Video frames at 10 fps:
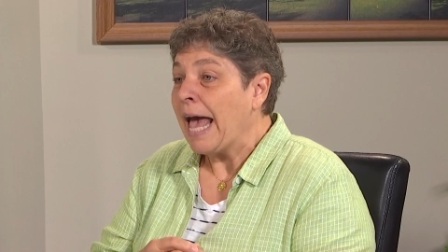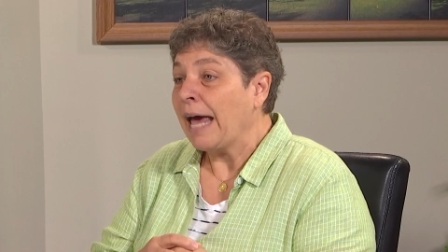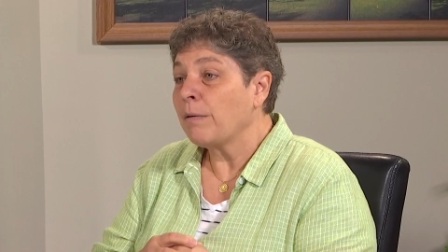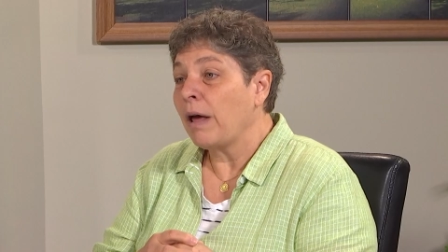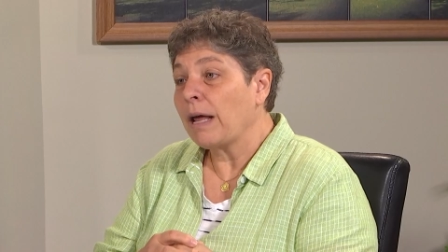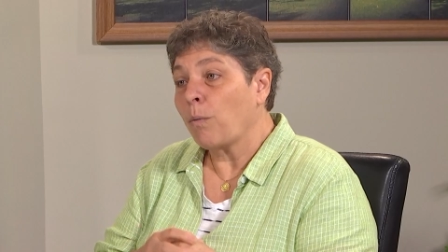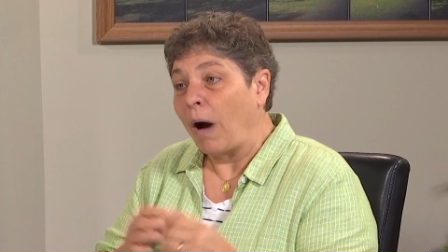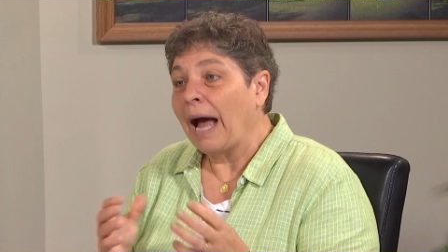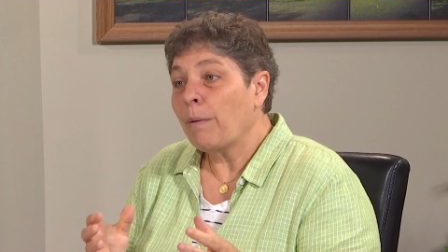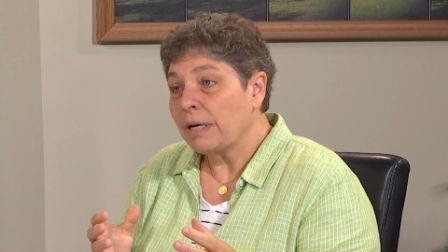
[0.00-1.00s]
And
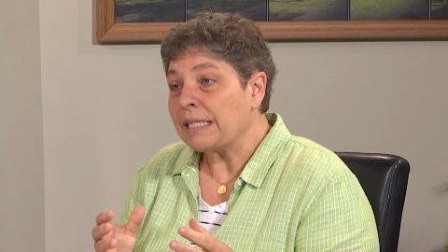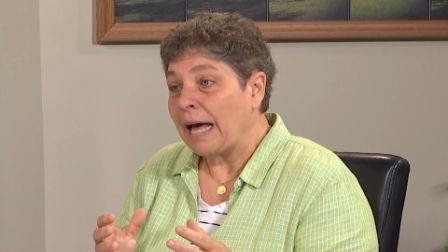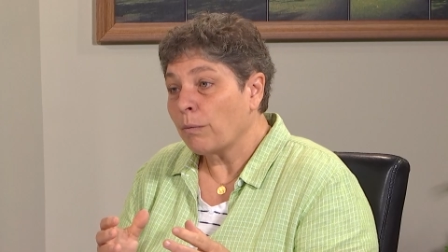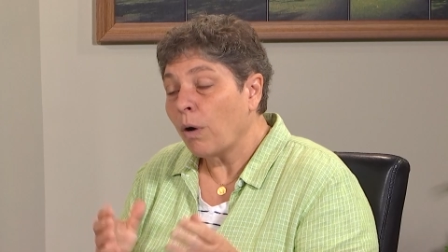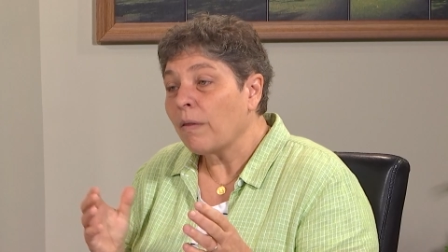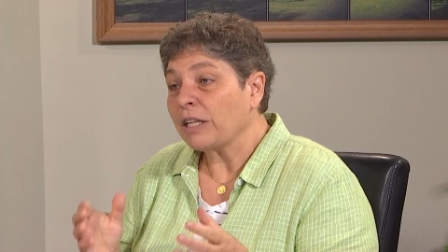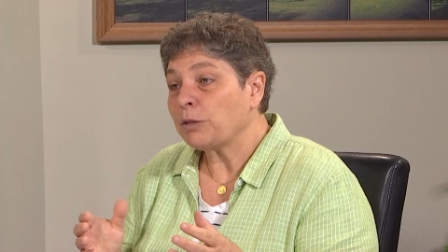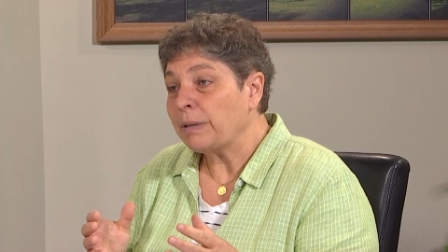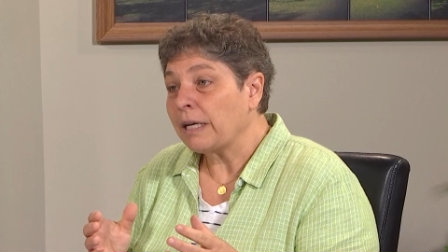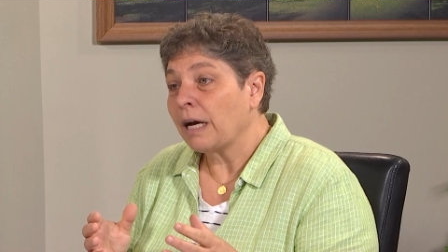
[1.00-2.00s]
why was that? Well,
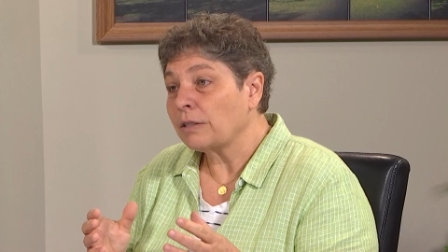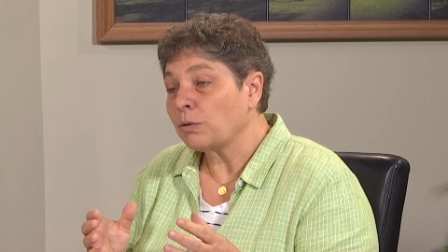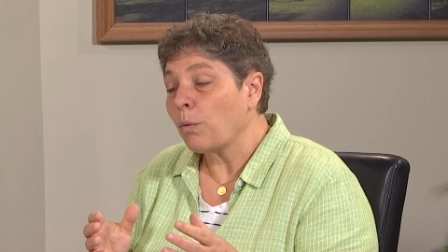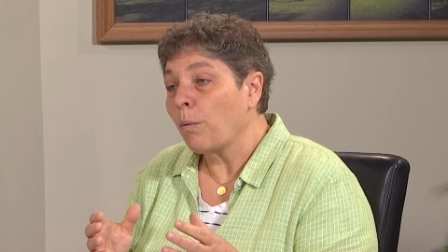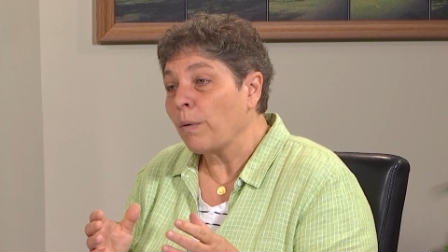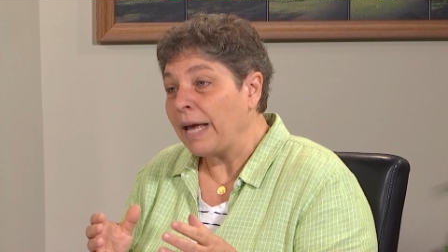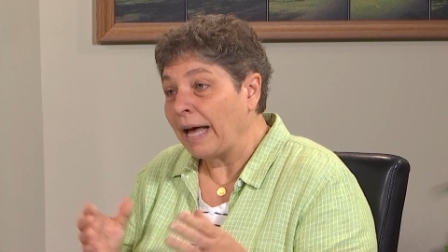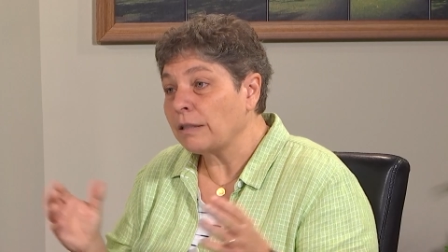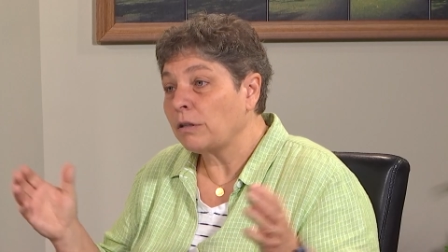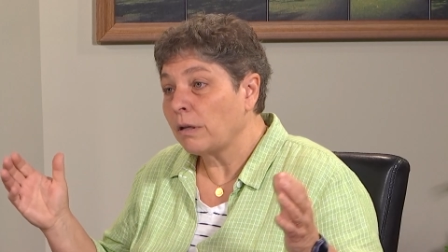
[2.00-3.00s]
that's because we
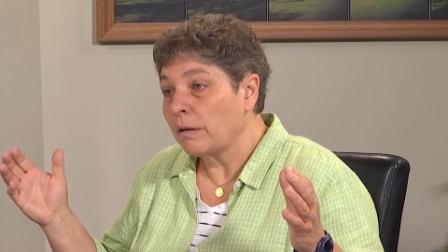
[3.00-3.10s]
had